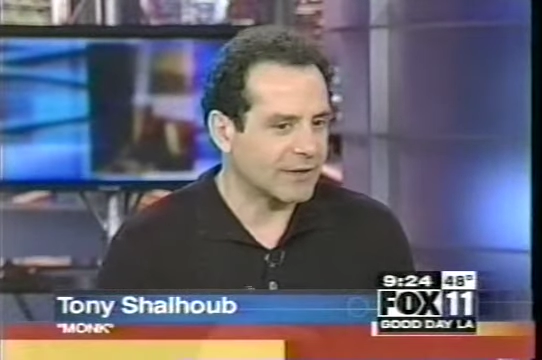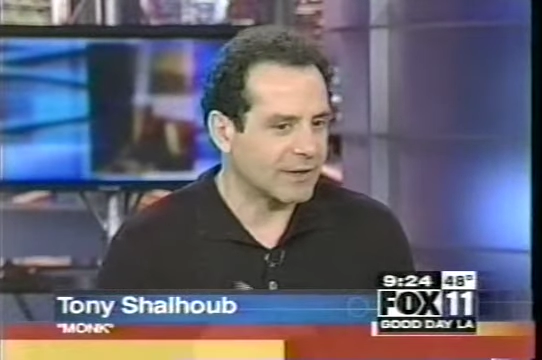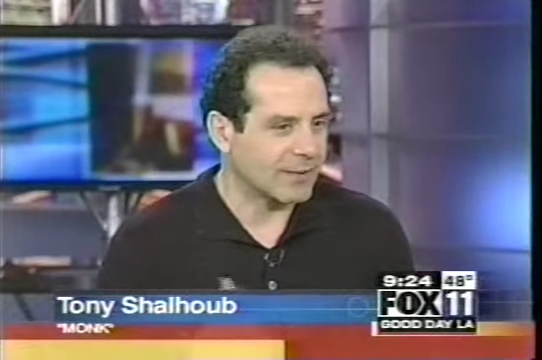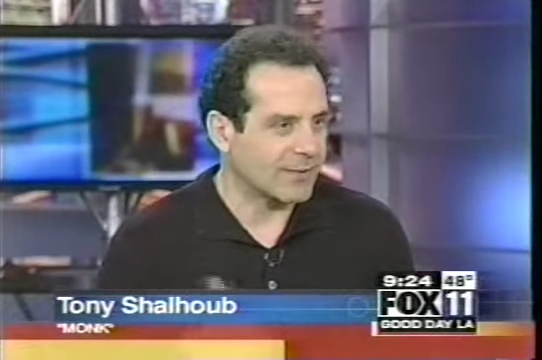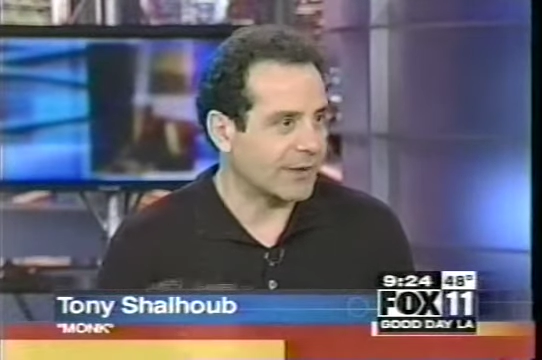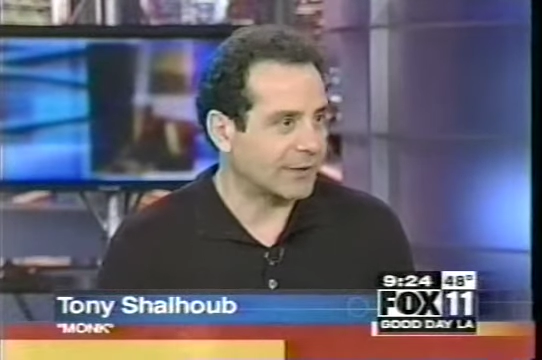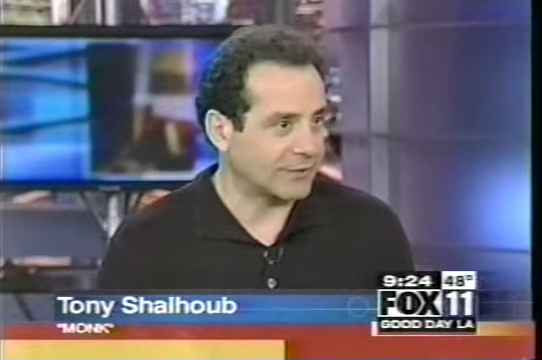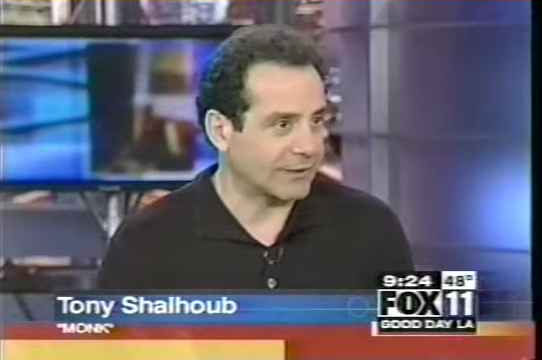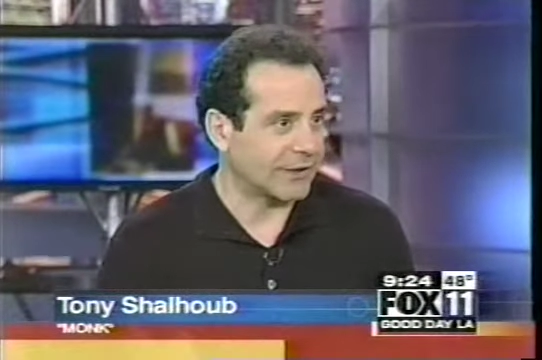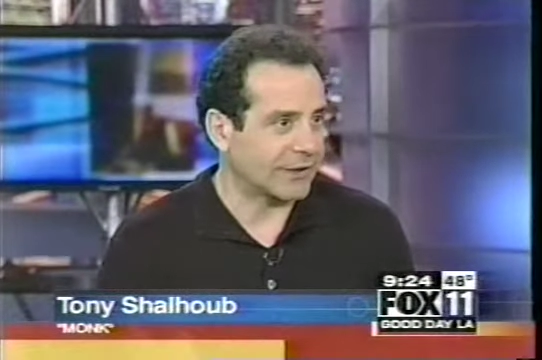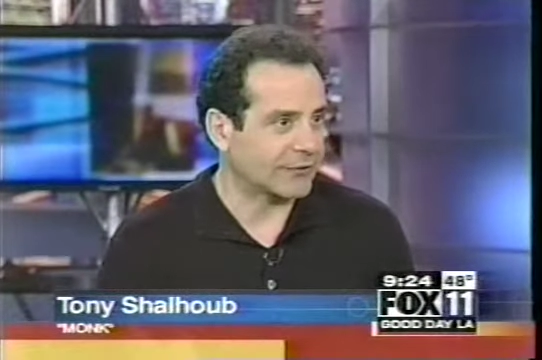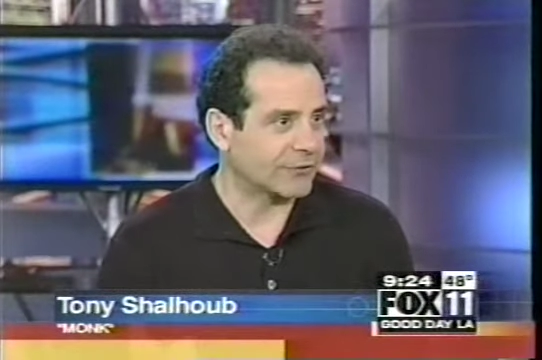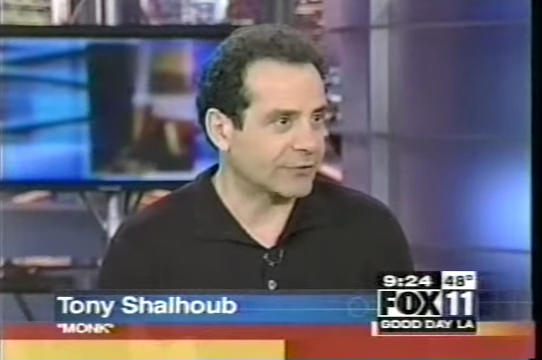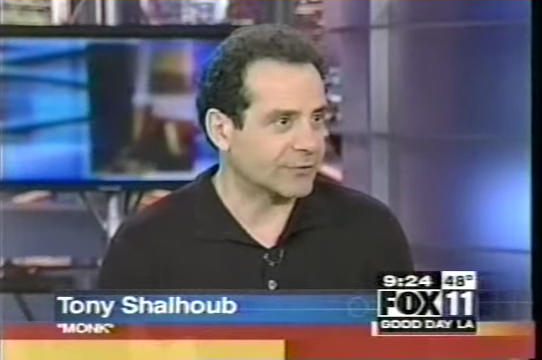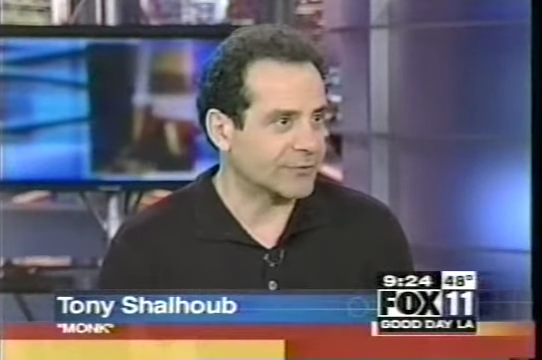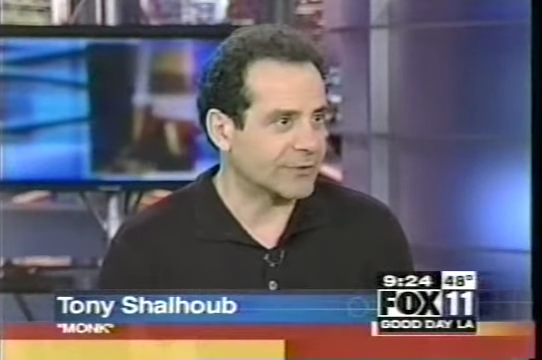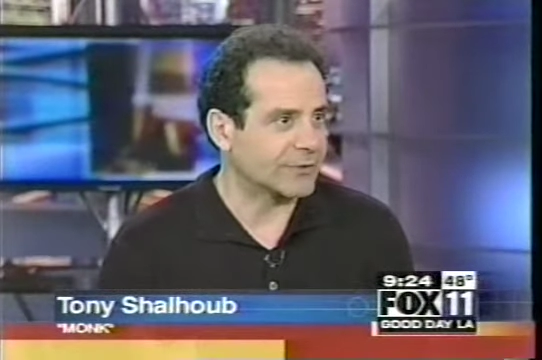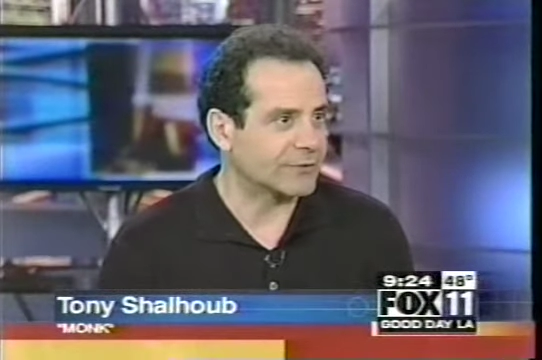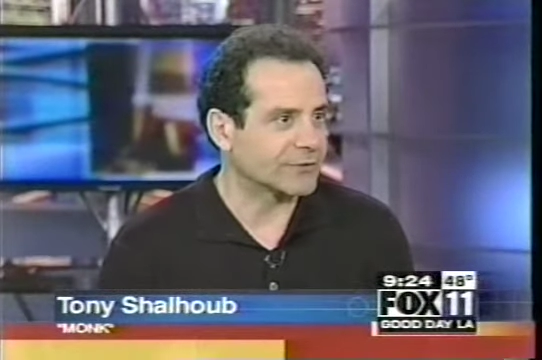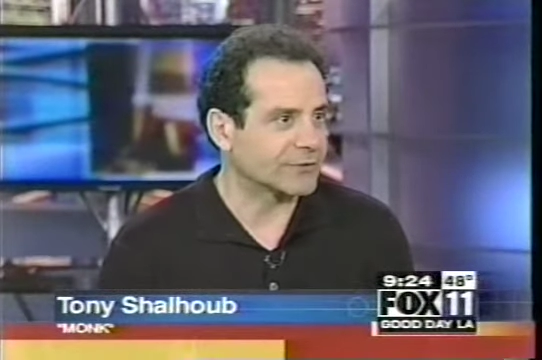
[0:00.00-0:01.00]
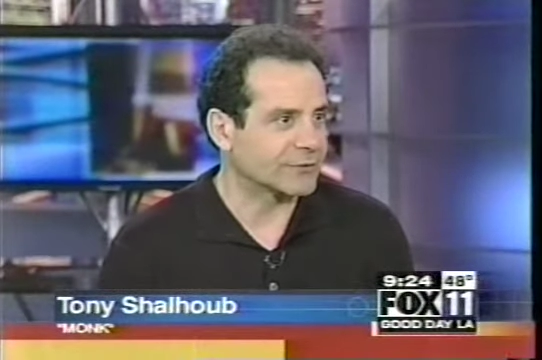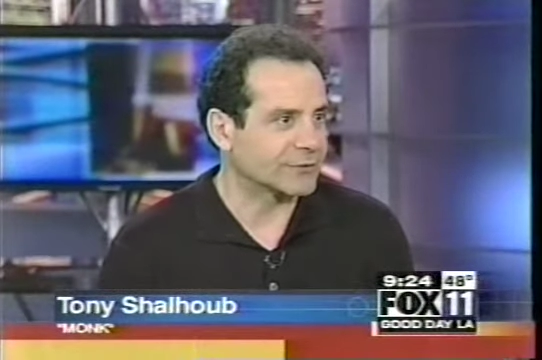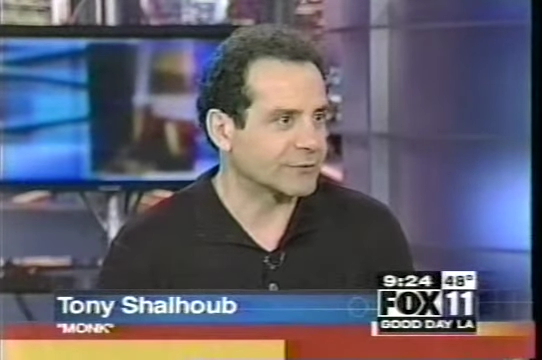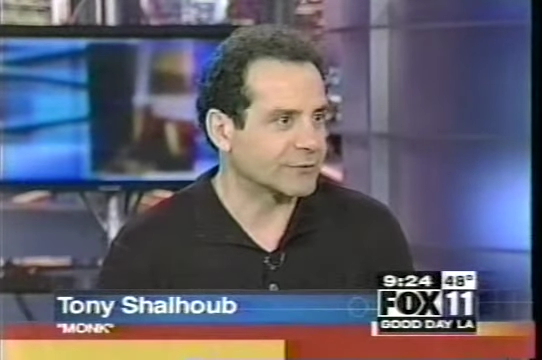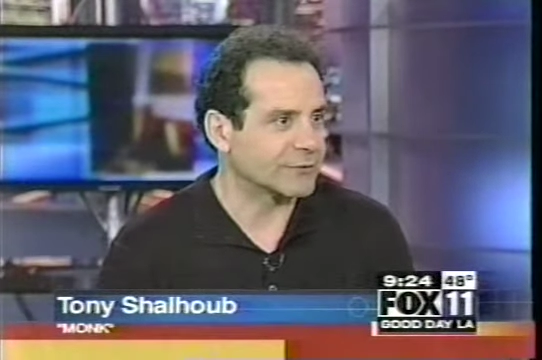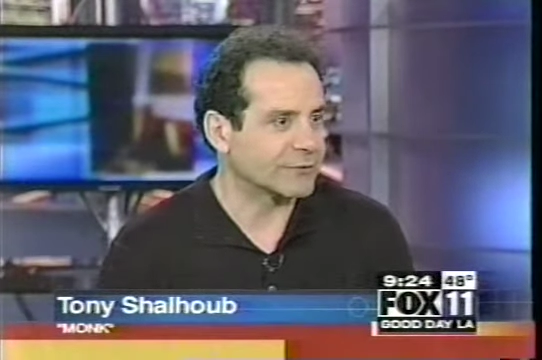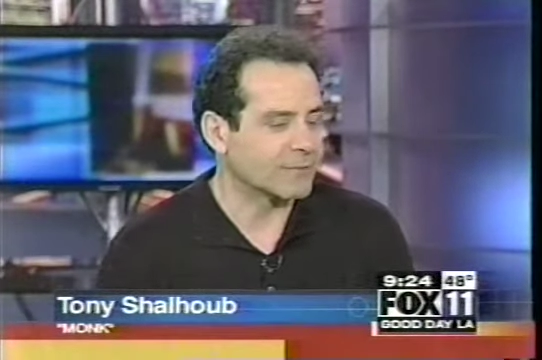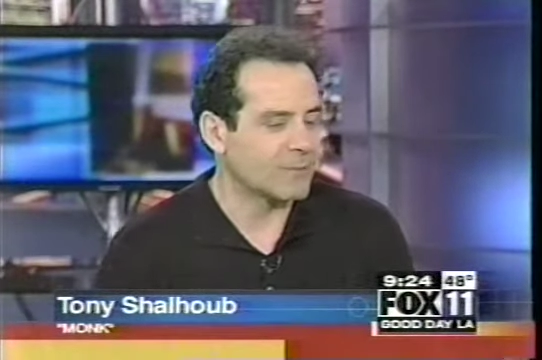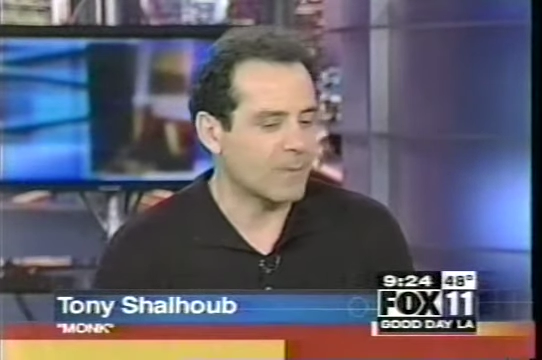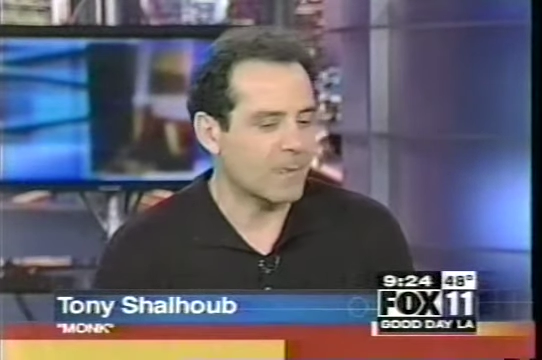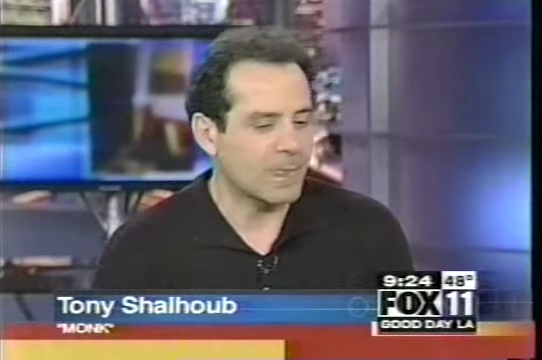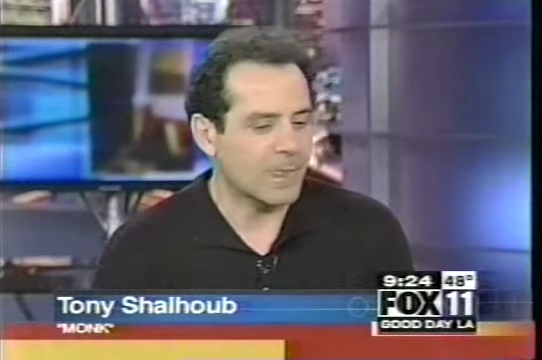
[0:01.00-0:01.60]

about to enter middle school.